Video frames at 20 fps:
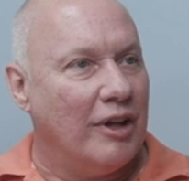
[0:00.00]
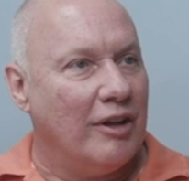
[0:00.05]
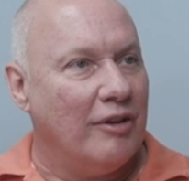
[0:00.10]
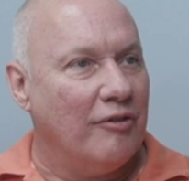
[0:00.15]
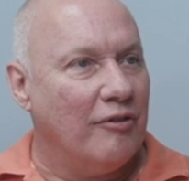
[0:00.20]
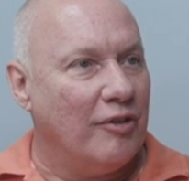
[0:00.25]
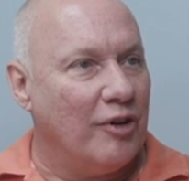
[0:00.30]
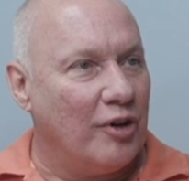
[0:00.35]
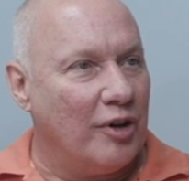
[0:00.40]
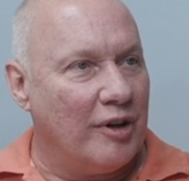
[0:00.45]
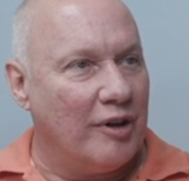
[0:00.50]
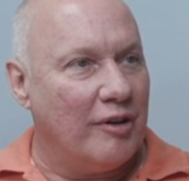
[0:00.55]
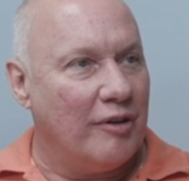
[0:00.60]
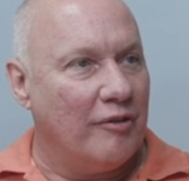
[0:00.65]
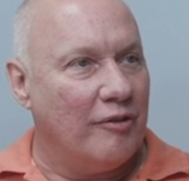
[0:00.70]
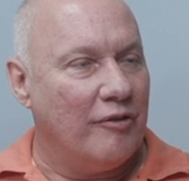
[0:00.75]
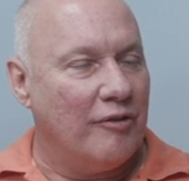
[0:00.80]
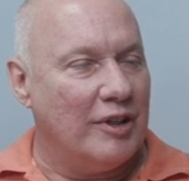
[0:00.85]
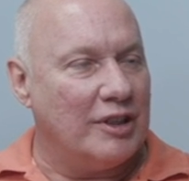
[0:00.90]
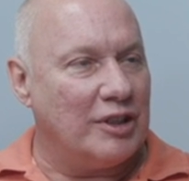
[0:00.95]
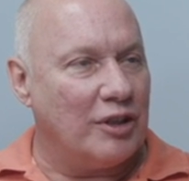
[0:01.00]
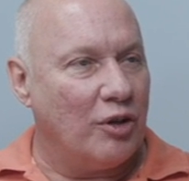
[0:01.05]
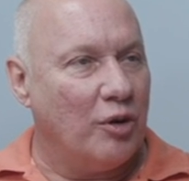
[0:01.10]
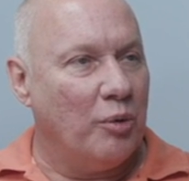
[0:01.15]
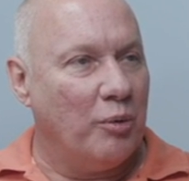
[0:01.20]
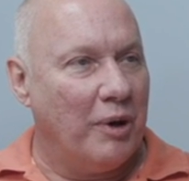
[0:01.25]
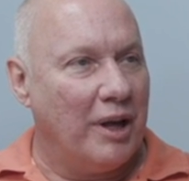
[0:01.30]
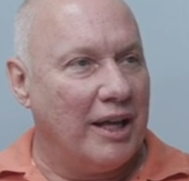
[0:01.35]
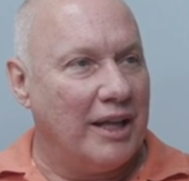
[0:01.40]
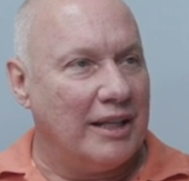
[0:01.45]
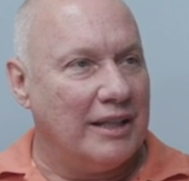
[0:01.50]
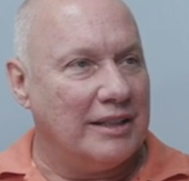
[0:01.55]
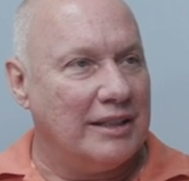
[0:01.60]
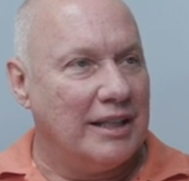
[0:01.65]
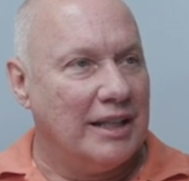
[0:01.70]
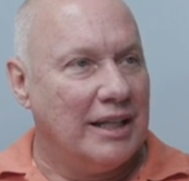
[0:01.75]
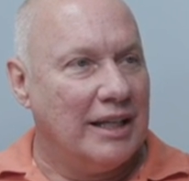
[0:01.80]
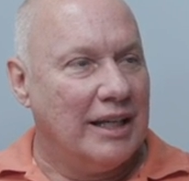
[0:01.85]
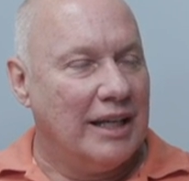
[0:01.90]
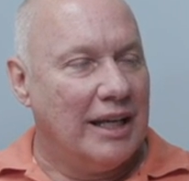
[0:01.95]
in very physical ways.
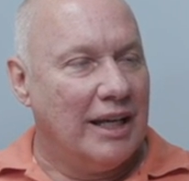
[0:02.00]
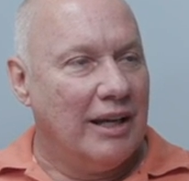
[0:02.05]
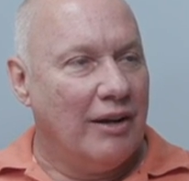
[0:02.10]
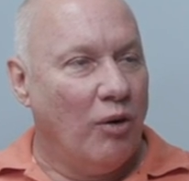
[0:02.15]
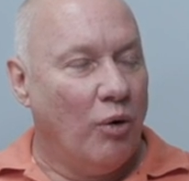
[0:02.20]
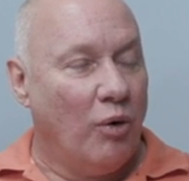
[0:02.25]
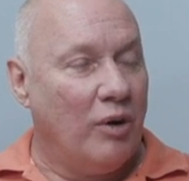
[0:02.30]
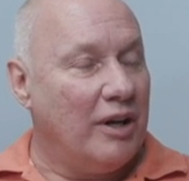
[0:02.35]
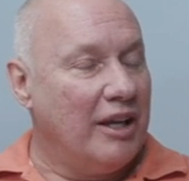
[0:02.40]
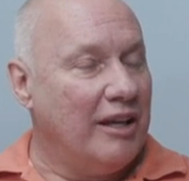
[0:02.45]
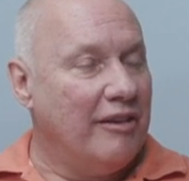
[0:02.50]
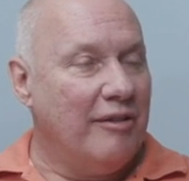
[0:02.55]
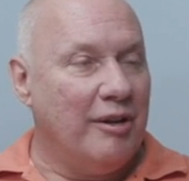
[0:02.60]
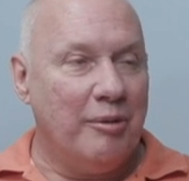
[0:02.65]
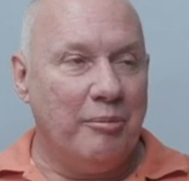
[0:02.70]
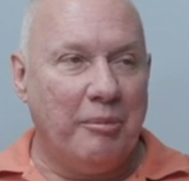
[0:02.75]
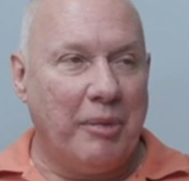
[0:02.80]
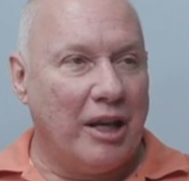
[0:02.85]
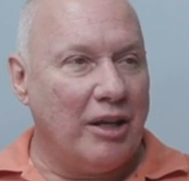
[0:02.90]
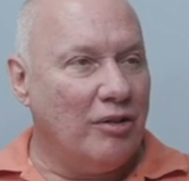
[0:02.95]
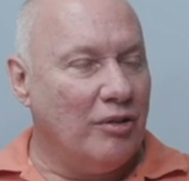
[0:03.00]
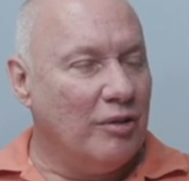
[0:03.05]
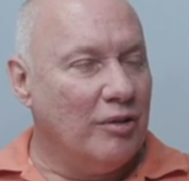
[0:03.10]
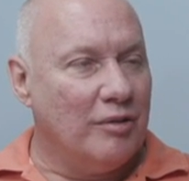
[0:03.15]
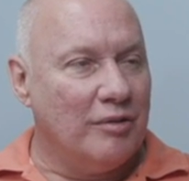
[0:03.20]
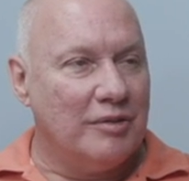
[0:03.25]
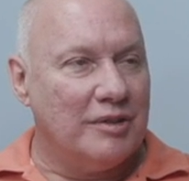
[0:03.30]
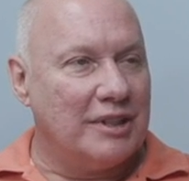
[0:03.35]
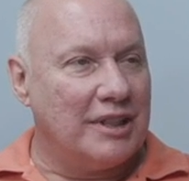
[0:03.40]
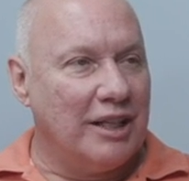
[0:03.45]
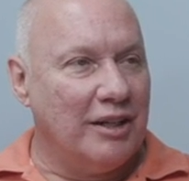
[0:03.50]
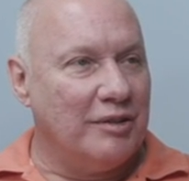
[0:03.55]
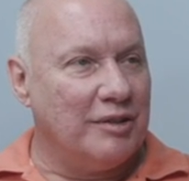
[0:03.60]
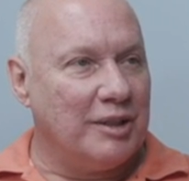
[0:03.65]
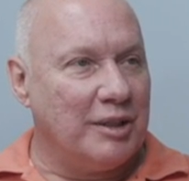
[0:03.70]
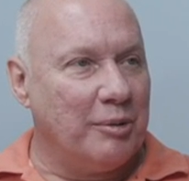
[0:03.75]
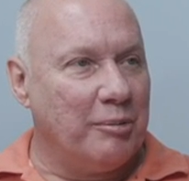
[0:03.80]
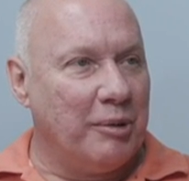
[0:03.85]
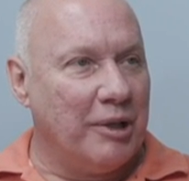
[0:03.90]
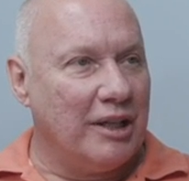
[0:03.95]
Or even mental skills
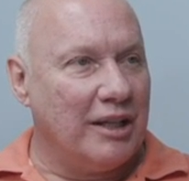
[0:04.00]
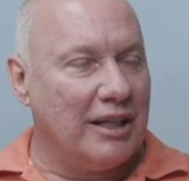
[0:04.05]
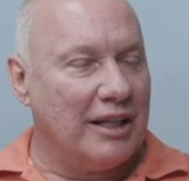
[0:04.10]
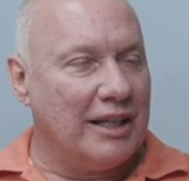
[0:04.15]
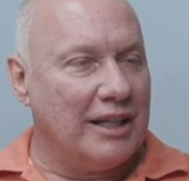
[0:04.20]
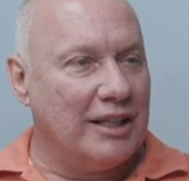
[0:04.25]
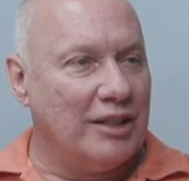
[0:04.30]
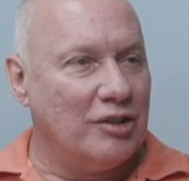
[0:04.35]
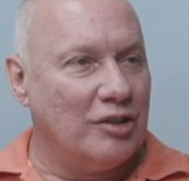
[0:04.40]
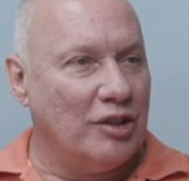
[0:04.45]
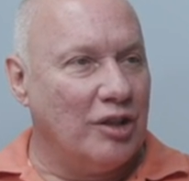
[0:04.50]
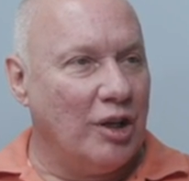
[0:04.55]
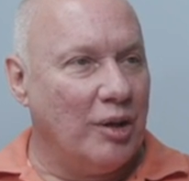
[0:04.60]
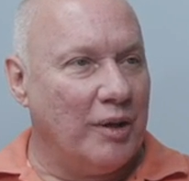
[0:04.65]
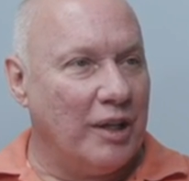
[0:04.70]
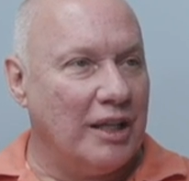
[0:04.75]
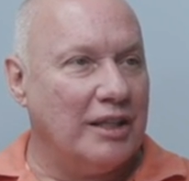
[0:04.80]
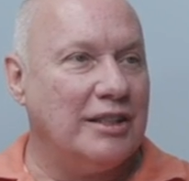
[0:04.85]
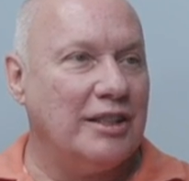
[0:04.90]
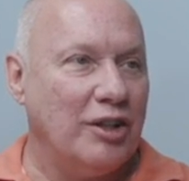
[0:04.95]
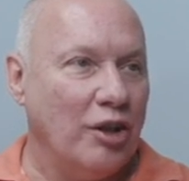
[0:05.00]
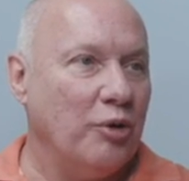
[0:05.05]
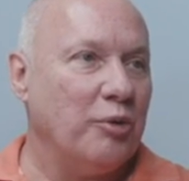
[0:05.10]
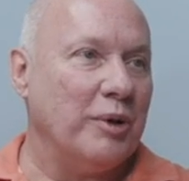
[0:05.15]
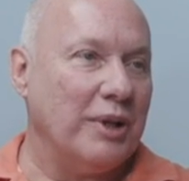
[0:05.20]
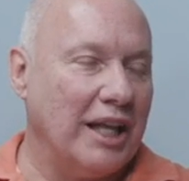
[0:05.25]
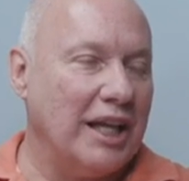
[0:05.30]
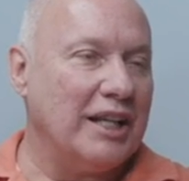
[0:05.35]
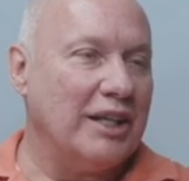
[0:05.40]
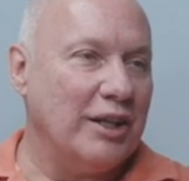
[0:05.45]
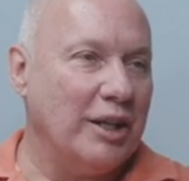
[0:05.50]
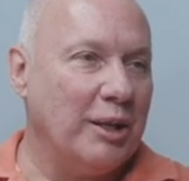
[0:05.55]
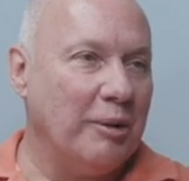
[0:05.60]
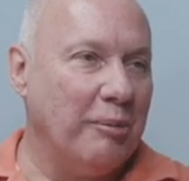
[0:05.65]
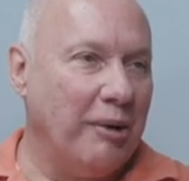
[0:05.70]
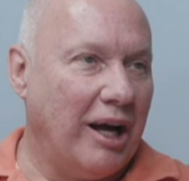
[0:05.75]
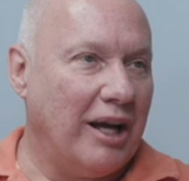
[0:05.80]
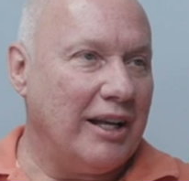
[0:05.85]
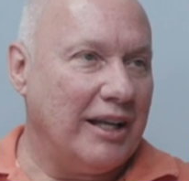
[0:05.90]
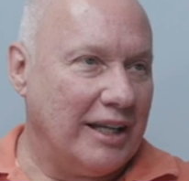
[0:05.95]
and abilities, you know, that still relate to the
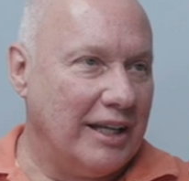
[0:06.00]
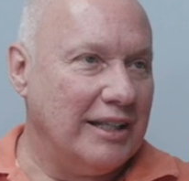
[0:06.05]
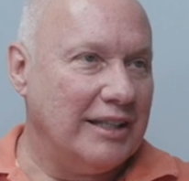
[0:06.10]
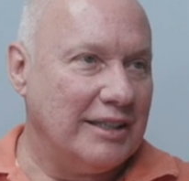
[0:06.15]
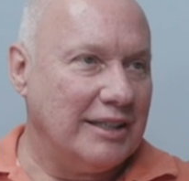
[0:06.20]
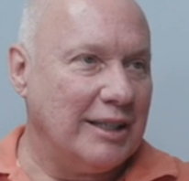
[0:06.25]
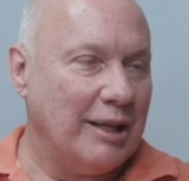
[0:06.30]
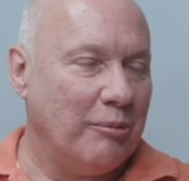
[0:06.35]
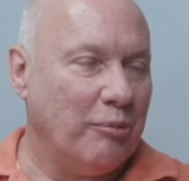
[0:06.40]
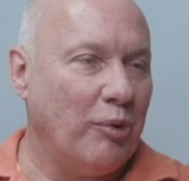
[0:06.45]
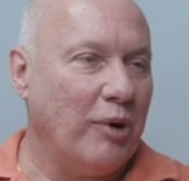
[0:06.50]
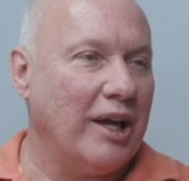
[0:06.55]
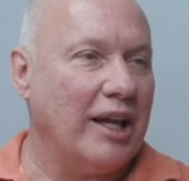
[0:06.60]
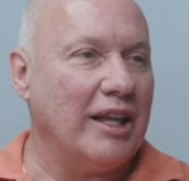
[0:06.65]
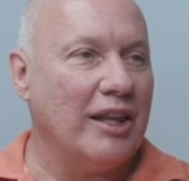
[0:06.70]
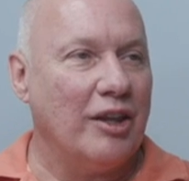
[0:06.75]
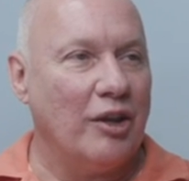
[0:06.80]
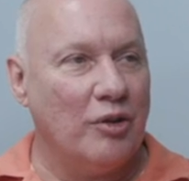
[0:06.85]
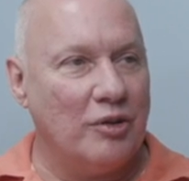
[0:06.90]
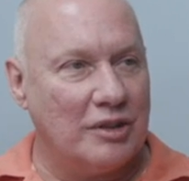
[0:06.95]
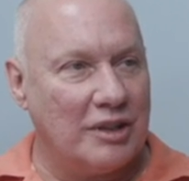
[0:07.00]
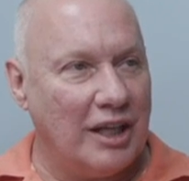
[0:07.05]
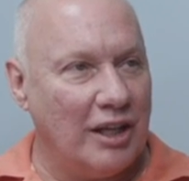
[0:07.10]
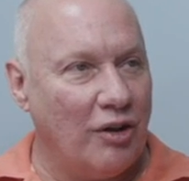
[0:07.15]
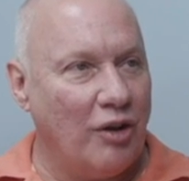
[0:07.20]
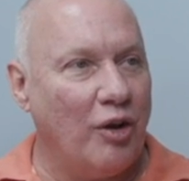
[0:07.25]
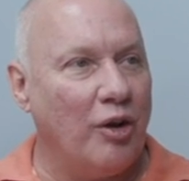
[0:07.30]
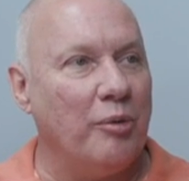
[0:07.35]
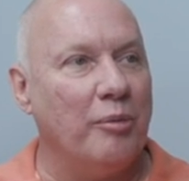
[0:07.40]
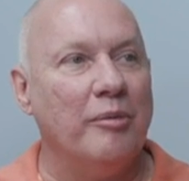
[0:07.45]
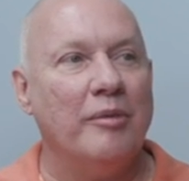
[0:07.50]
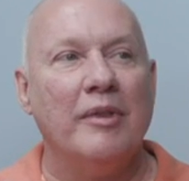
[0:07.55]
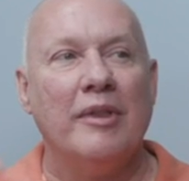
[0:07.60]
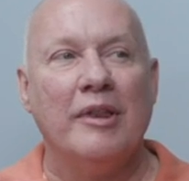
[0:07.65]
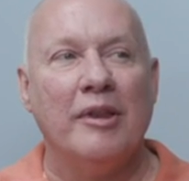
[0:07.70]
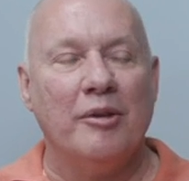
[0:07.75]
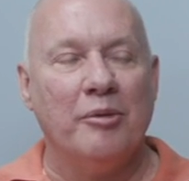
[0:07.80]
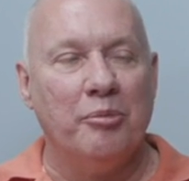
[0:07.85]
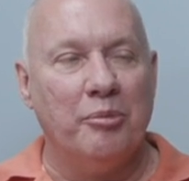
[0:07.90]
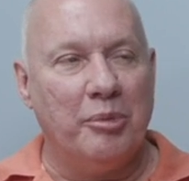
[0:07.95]
body in some way. Those can all
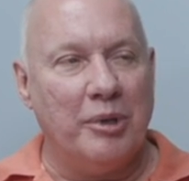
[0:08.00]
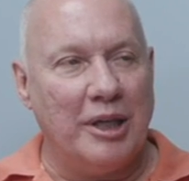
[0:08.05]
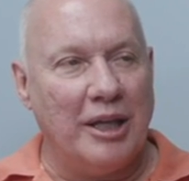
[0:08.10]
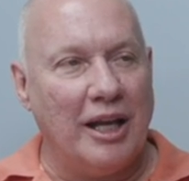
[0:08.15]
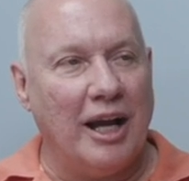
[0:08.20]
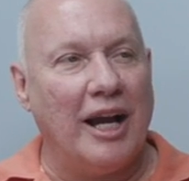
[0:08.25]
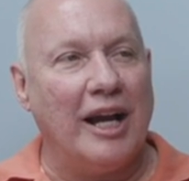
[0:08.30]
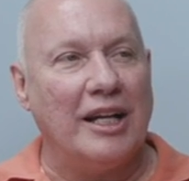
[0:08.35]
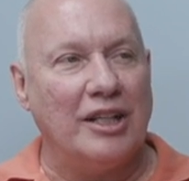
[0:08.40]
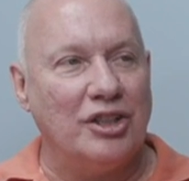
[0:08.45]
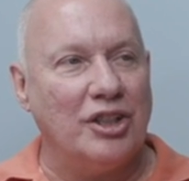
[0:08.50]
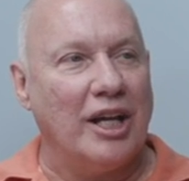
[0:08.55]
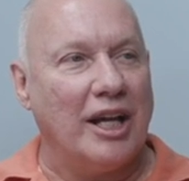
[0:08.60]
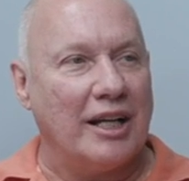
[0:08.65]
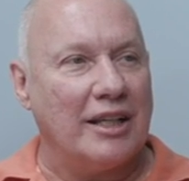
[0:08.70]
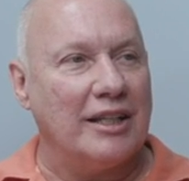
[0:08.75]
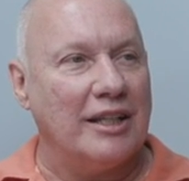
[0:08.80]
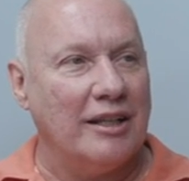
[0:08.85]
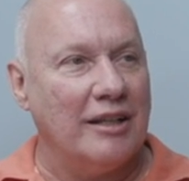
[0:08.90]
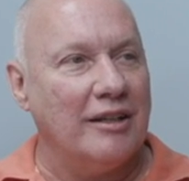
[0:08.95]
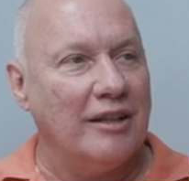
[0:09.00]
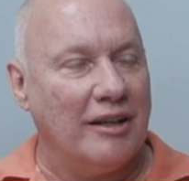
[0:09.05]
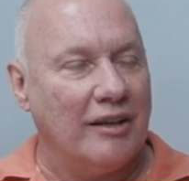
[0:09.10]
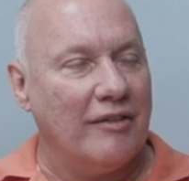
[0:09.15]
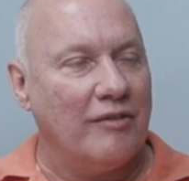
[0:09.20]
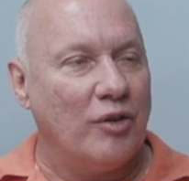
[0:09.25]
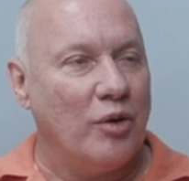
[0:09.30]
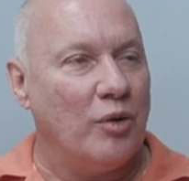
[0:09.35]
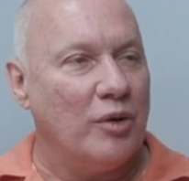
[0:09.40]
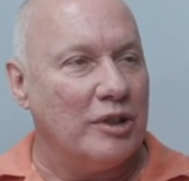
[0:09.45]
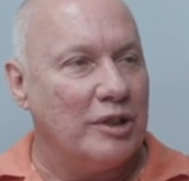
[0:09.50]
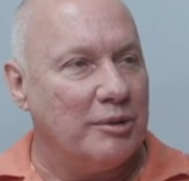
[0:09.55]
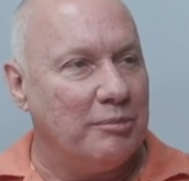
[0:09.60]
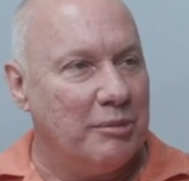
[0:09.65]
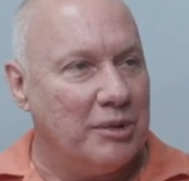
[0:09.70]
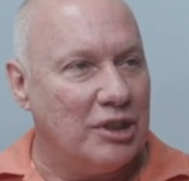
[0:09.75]
be hijacked and, of course,